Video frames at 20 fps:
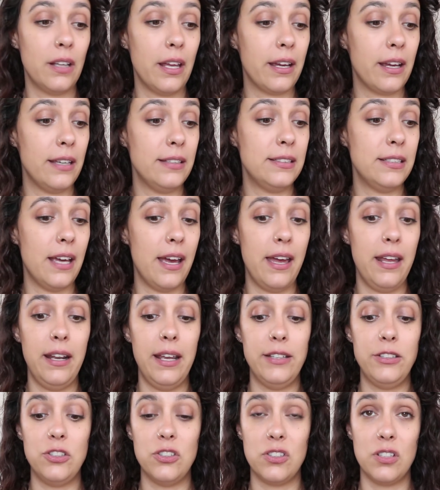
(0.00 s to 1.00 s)
Like I said,
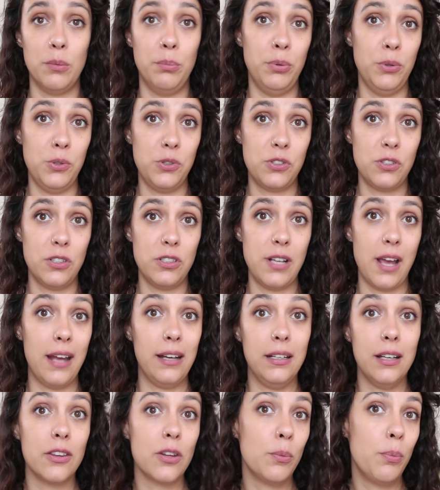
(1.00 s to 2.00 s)
it's just a booster to
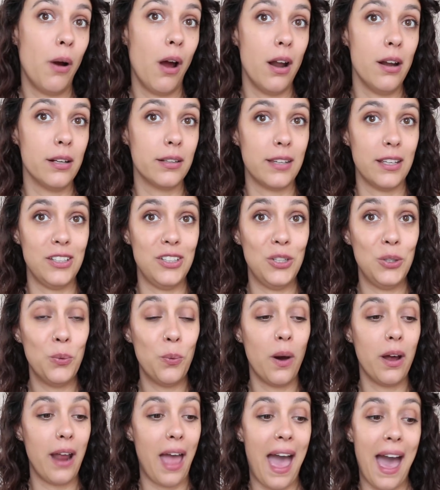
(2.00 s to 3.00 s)
any other product that you
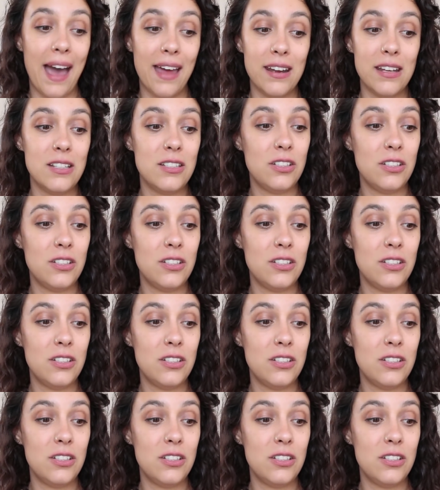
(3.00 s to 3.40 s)
want to add it